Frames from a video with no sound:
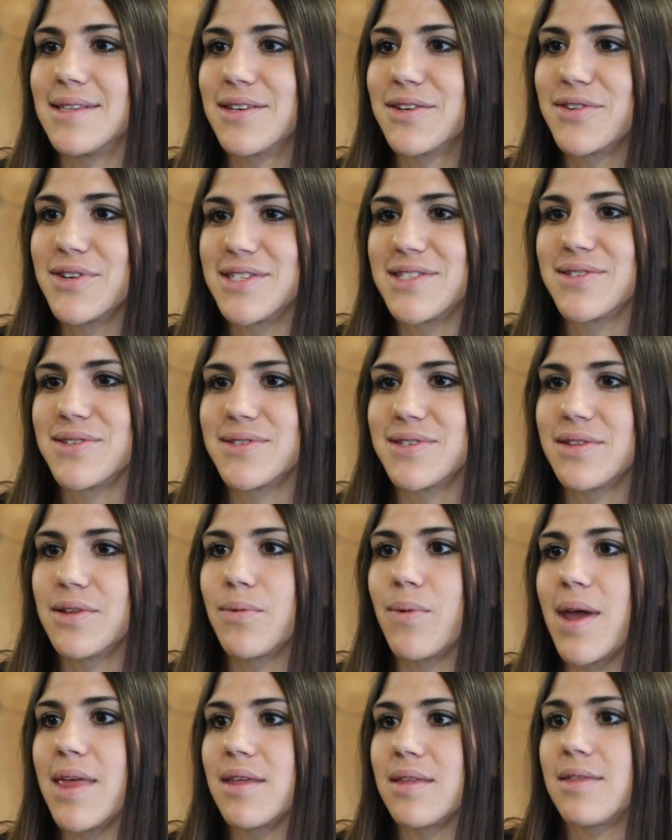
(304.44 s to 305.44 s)
and the crystals and
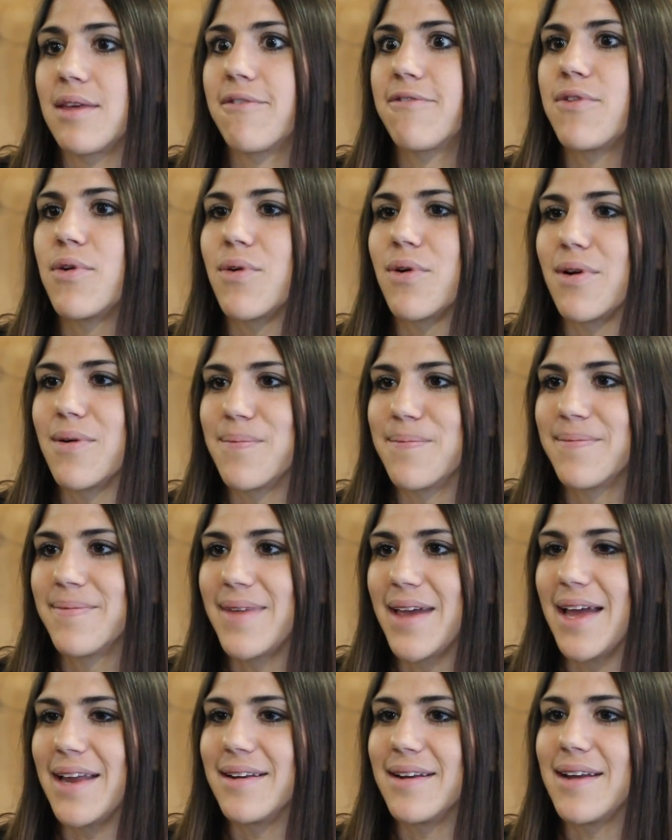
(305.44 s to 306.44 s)
the way that they form
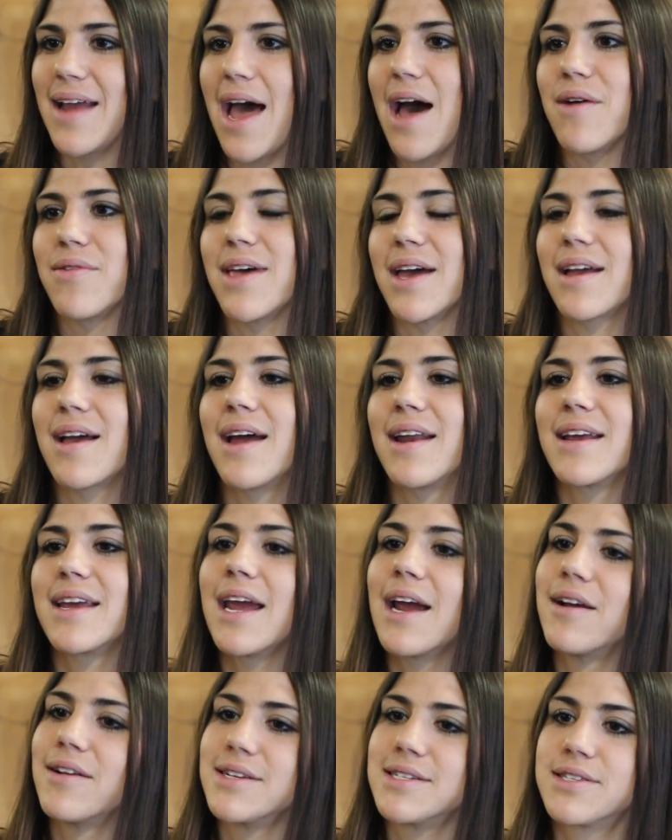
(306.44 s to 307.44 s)
and how that kind of
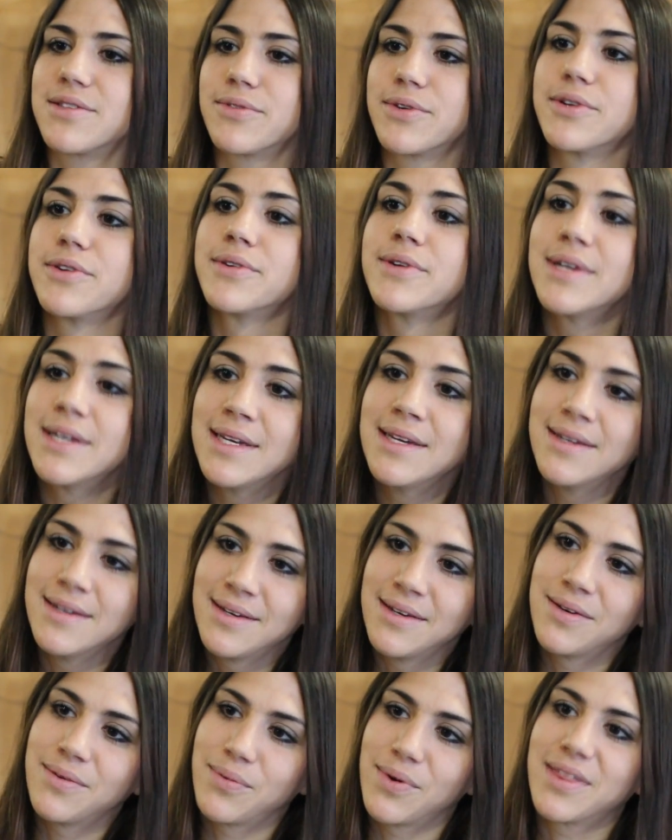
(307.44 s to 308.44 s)
carries through
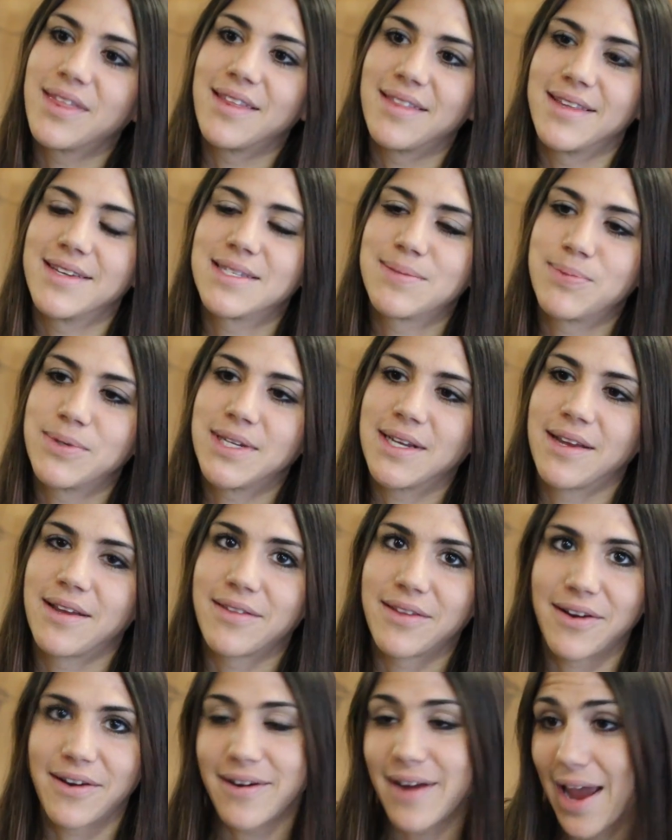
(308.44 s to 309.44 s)
within this
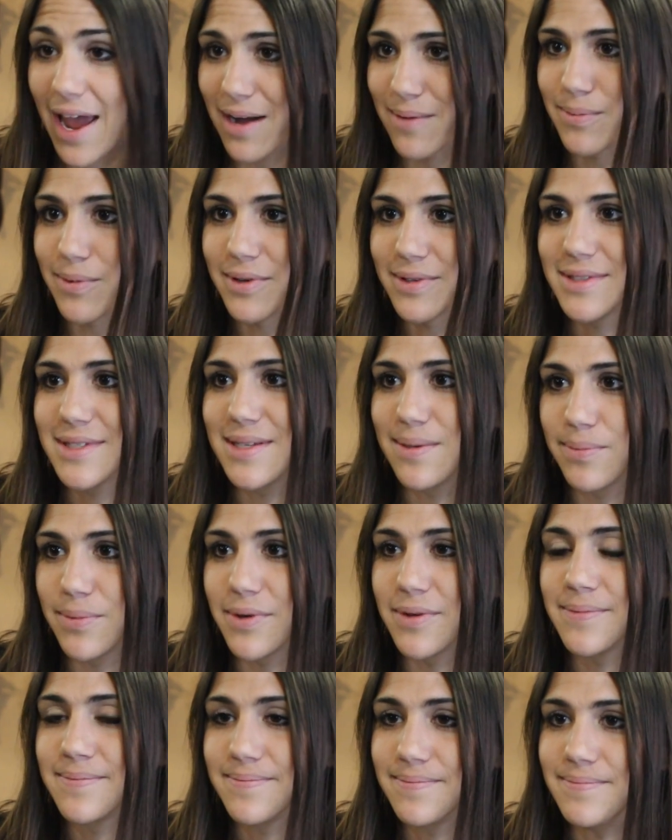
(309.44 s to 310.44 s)
particular animal and
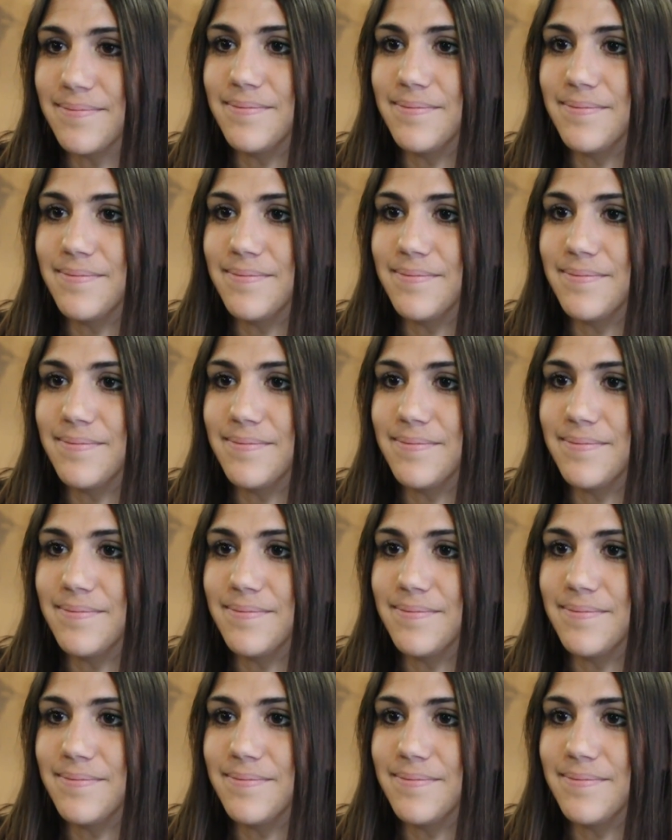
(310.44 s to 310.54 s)
symbol.